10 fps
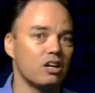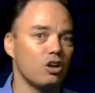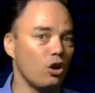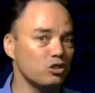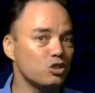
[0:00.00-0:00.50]

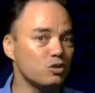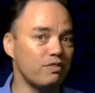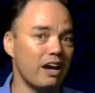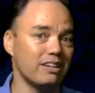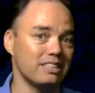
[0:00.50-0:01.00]
logical
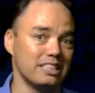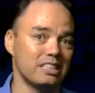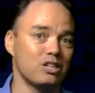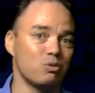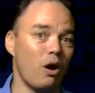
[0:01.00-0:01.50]
fallacies
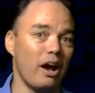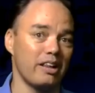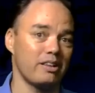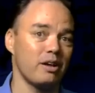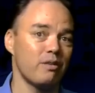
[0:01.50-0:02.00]
can
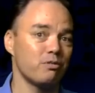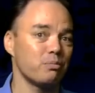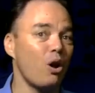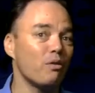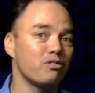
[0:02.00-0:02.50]
arise from
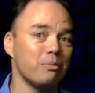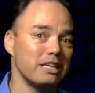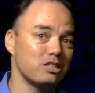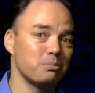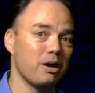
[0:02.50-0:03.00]

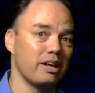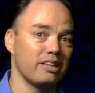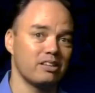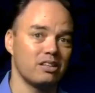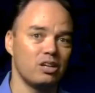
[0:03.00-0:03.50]
confirmation
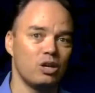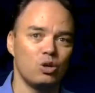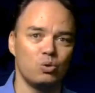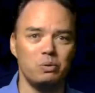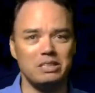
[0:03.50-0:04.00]
bias,
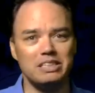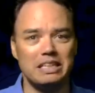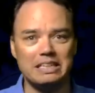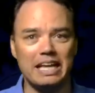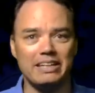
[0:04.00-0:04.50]
which is
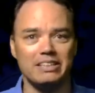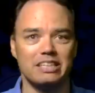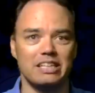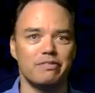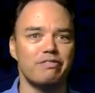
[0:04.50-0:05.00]
a
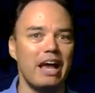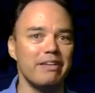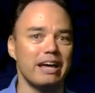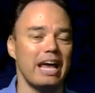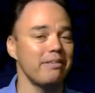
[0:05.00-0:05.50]
tendency to
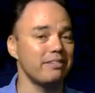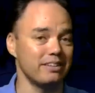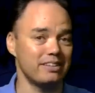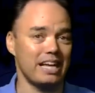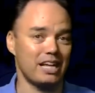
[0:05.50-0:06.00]
favour
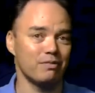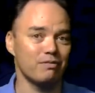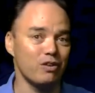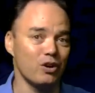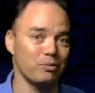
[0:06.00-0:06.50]
evidence that
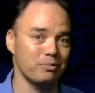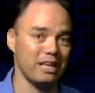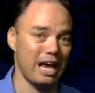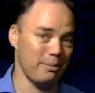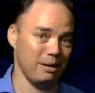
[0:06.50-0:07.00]
confirms
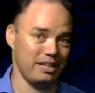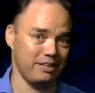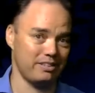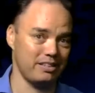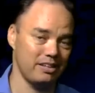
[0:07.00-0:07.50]
our
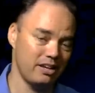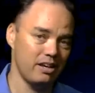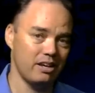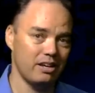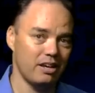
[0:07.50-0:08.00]
beliefs.
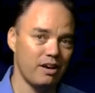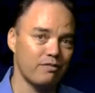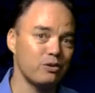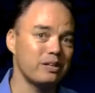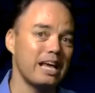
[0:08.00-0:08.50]

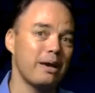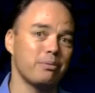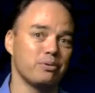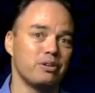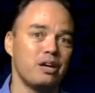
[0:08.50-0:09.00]
For
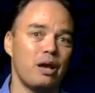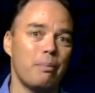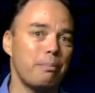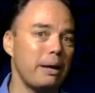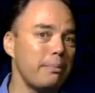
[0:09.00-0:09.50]
example,
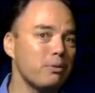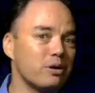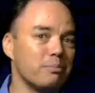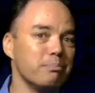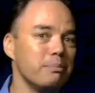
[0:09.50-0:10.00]
people
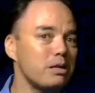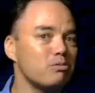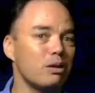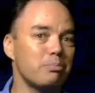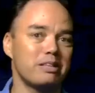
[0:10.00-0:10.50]
can
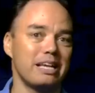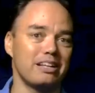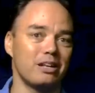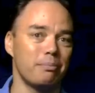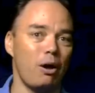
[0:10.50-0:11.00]
misrepresent
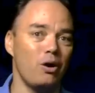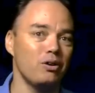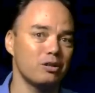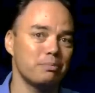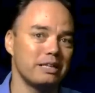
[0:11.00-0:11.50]
an
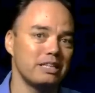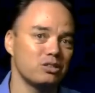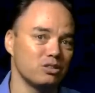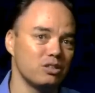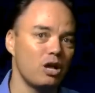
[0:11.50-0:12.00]
opponent's
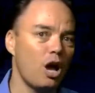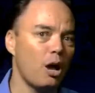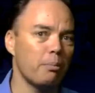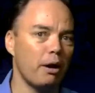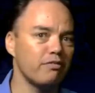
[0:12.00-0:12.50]
position
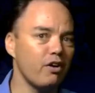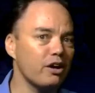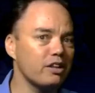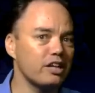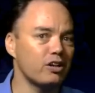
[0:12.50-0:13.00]
by
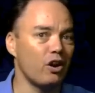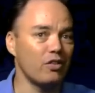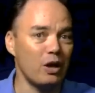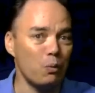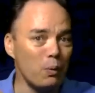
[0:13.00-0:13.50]
focusing on
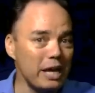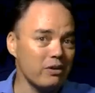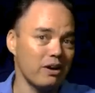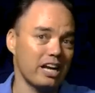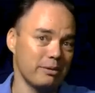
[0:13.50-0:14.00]
their
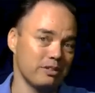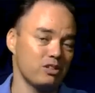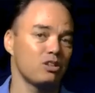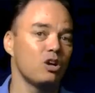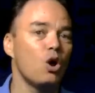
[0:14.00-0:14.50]
weaker
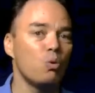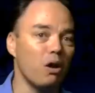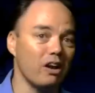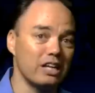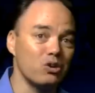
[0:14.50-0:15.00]
arguments
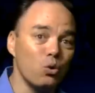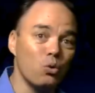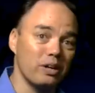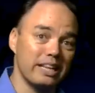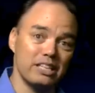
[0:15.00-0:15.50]
while
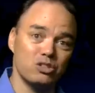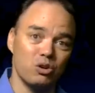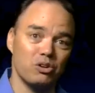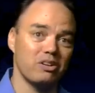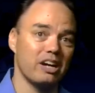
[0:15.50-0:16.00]
ignoring their
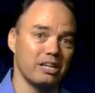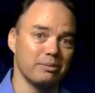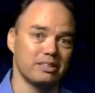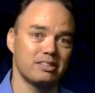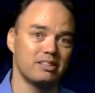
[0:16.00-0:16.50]
stronger
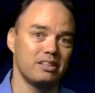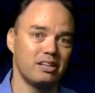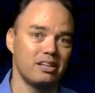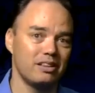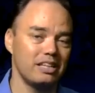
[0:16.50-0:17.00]
arguments.
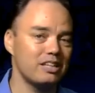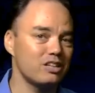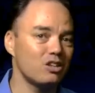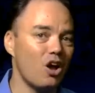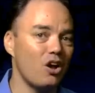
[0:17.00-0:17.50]
This
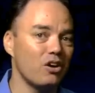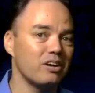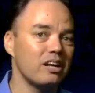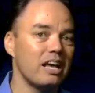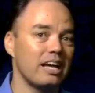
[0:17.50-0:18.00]
is
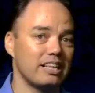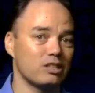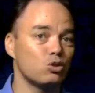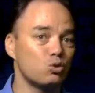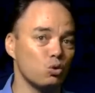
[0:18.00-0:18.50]
known as a
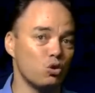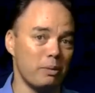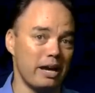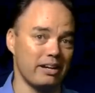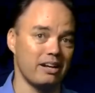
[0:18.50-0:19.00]
straw
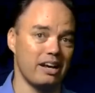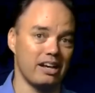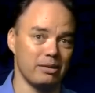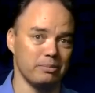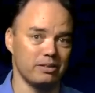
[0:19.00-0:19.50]
man
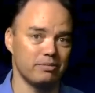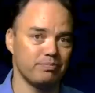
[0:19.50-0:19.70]
argument.